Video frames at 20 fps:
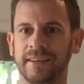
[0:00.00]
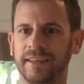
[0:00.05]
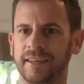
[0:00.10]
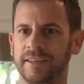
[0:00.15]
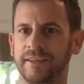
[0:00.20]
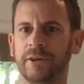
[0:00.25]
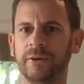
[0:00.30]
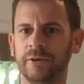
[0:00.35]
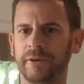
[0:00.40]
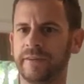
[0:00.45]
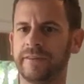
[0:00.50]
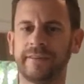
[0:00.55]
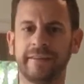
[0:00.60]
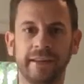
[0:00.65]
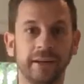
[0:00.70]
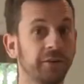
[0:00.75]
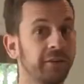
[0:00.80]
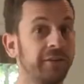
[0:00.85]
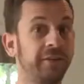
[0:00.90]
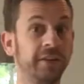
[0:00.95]
Notice
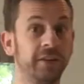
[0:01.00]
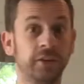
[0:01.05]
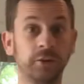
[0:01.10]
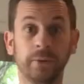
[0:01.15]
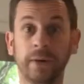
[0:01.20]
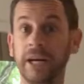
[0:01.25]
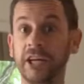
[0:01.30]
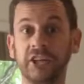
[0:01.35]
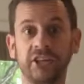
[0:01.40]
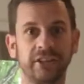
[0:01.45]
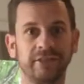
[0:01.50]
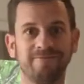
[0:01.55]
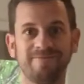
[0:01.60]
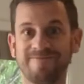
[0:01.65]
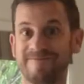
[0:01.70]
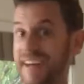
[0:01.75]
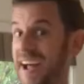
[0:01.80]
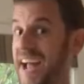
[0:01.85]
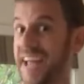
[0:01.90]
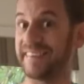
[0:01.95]
their situation
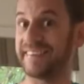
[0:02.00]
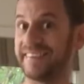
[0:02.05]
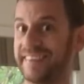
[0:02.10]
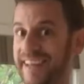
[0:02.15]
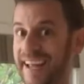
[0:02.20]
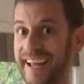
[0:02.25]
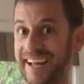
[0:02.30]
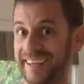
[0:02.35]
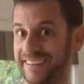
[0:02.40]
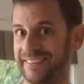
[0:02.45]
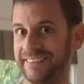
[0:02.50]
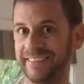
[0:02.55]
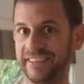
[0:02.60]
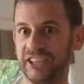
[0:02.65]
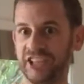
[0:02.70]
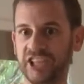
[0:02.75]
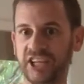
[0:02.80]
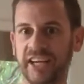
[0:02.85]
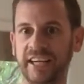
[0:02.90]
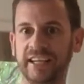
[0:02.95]
hasn't actually
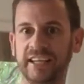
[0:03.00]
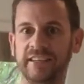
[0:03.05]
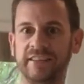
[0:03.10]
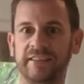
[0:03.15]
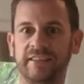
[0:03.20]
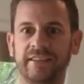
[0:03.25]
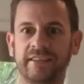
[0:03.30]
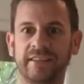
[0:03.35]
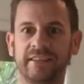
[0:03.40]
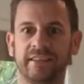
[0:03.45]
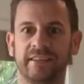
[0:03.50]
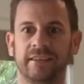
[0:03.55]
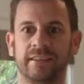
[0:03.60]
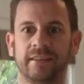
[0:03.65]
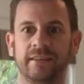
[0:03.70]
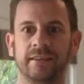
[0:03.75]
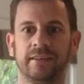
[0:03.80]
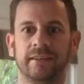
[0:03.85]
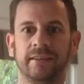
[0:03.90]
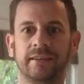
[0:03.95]
changed.
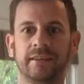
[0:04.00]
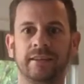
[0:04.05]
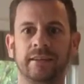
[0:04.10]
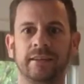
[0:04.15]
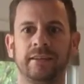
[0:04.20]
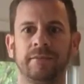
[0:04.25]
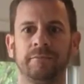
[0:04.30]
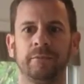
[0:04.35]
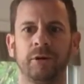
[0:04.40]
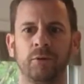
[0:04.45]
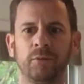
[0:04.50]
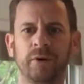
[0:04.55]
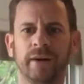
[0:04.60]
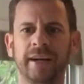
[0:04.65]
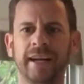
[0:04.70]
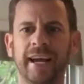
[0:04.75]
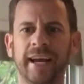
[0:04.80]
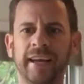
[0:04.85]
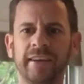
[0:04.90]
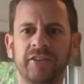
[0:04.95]
But what
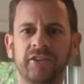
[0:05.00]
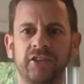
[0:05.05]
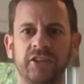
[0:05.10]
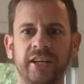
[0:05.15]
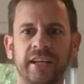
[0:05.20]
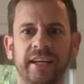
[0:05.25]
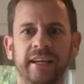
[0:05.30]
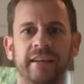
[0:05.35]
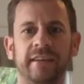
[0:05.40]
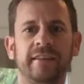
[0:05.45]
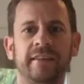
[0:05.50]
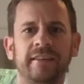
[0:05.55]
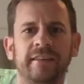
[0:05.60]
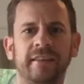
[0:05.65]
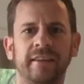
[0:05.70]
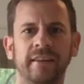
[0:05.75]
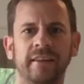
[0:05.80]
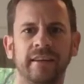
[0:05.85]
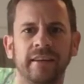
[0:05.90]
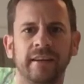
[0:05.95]
has changed
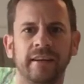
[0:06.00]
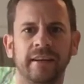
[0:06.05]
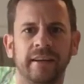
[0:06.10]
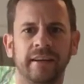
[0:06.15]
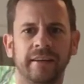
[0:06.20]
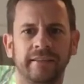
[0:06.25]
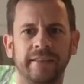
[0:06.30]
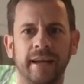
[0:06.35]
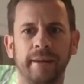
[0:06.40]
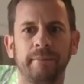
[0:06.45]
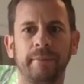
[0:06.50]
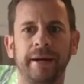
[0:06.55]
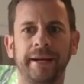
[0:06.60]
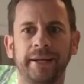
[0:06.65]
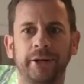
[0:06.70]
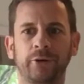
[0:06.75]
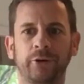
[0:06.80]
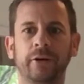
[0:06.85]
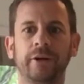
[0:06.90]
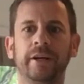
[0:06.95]
is that by
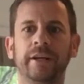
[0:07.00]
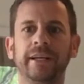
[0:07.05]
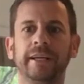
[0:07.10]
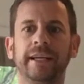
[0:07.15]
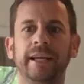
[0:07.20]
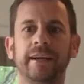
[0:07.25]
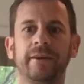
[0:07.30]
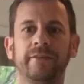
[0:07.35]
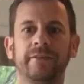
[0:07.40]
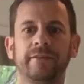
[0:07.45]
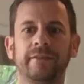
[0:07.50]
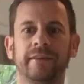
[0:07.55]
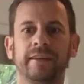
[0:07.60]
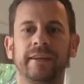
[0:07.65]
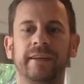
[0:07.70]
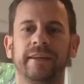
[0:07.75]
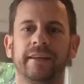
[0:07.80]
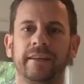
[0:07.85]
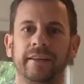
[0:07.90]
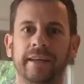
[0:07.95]
crying out,
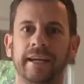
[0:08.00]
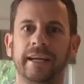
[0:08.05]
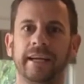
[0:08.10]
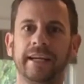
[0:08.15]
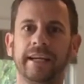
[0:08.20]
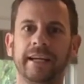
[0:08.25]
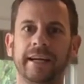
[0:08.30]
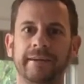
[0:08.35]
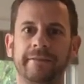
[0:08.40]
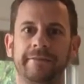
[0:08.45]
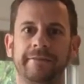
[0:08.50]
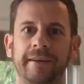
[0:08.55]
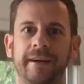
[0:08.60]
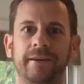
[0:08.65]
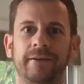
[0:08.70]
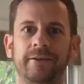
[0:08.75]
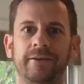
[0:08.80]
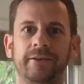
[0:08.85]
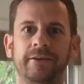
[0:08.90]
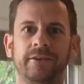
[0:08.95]
they have
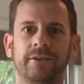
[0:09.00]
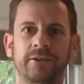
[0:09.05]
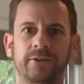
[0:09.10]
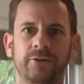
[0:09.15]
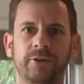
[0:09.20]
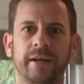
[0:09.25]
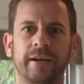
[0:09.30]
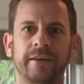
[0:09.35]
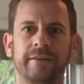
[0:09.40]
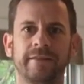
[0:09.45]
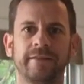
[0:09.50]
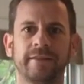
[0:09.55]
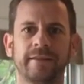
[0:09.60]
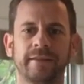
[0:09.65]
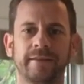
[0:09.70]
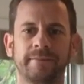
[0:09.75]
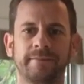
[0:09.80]
found trust.